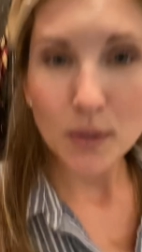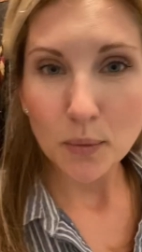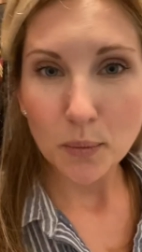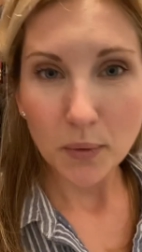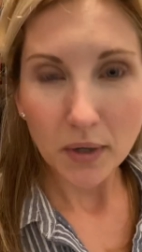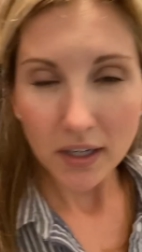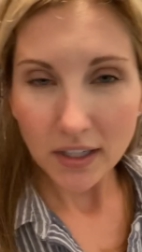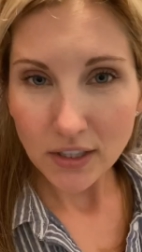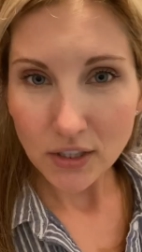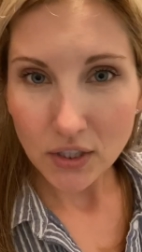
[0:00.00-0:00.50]

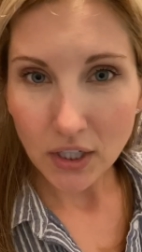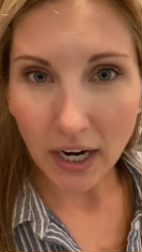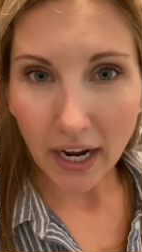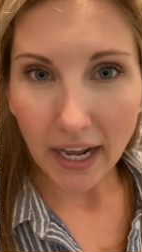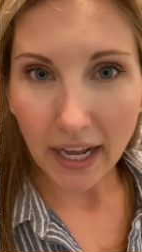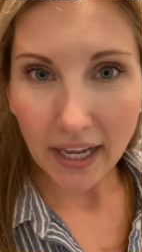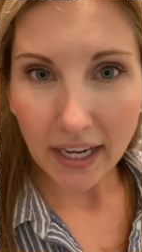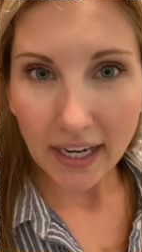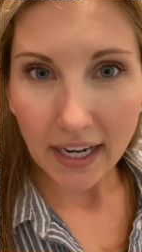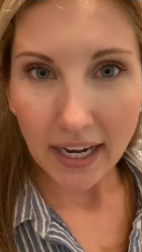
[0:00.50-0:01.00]
we're going to
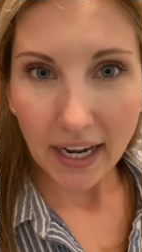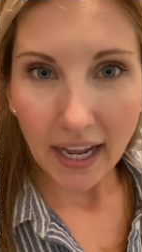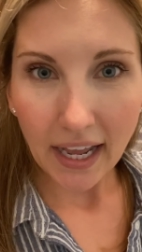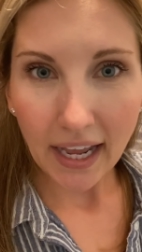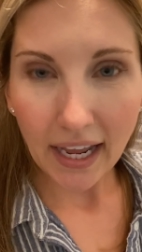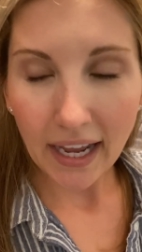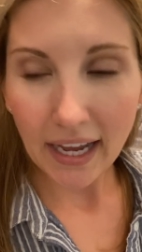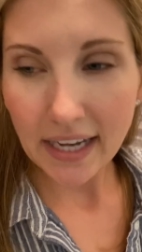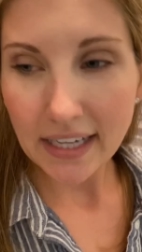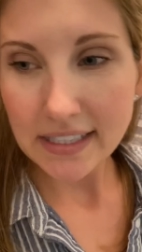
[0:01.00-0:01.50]
try it
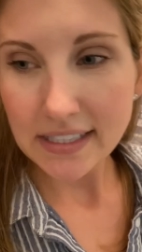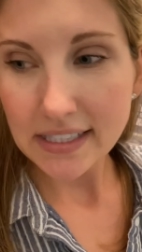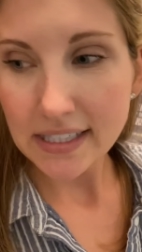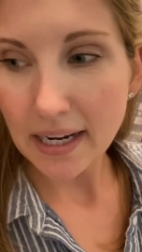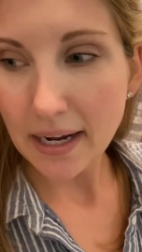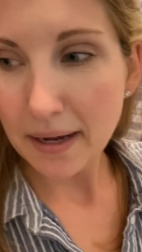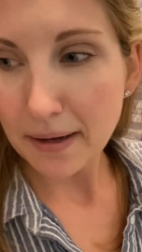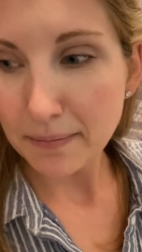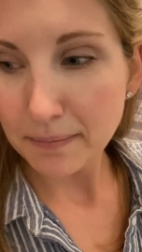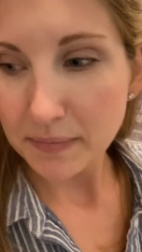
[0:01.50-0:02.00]
and
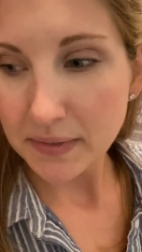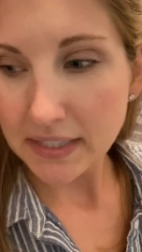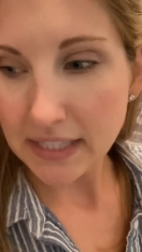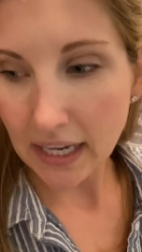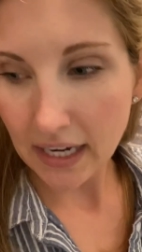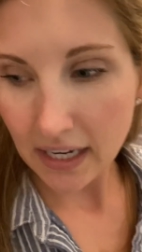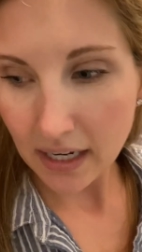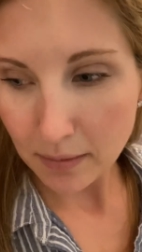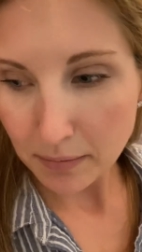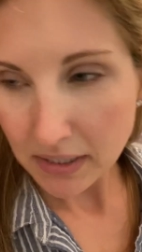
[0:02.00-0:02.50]
um, set
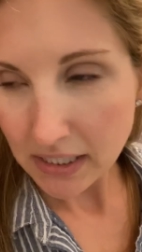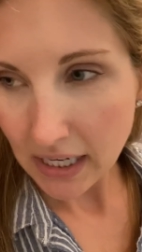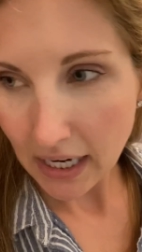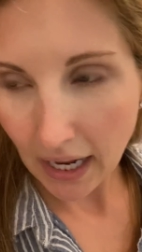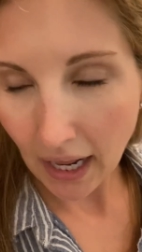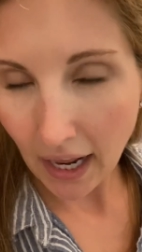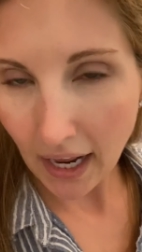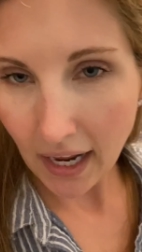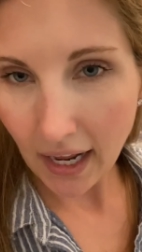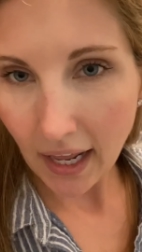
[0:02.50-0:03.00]
it up
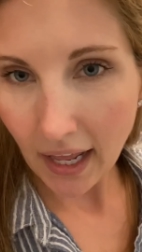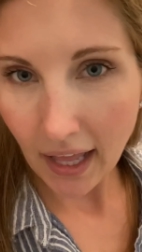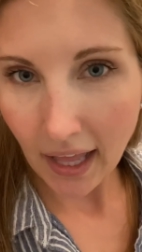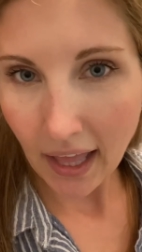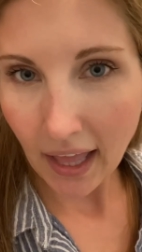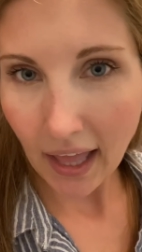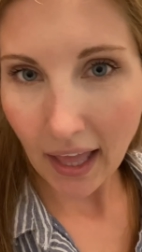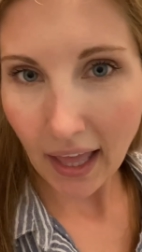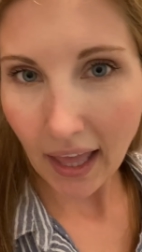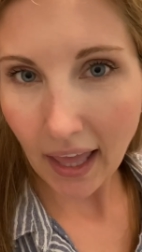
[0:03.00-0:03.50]
today
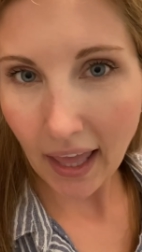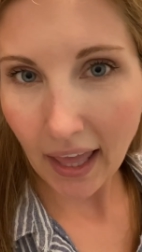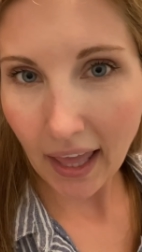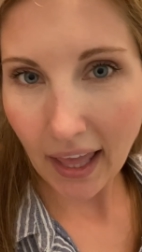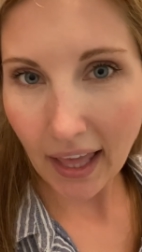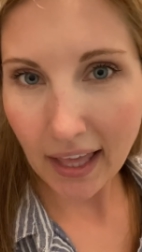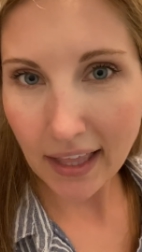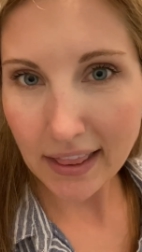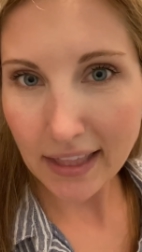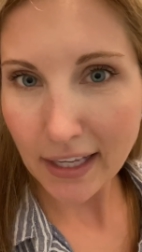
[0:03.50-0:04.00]

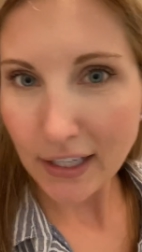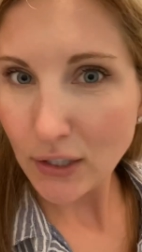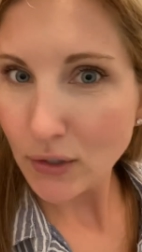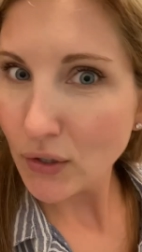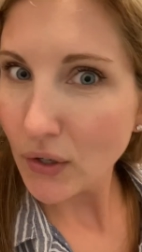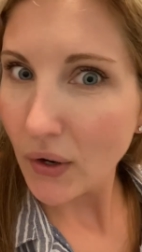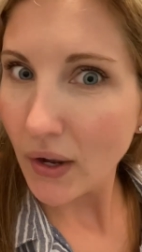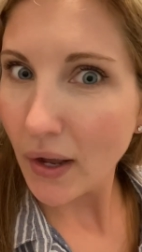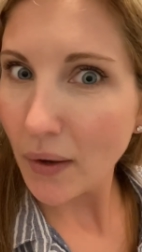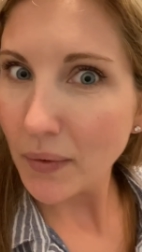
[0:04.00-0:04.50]
and let you
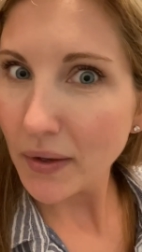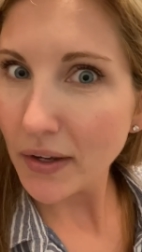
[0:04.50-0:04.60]
know how it